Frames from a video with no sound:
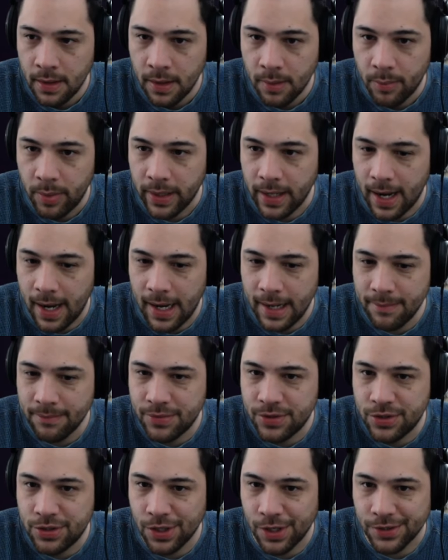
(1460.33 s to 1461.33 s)
but I'm
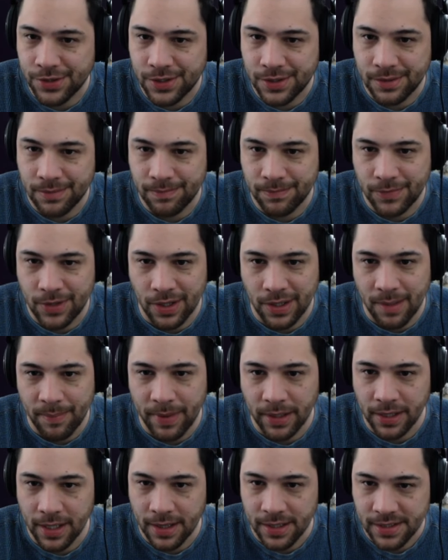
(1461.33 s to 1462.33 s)
just going to
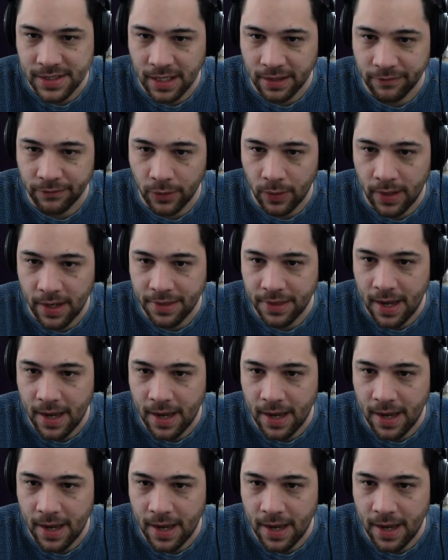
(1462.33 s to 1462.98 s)
build on the second floor.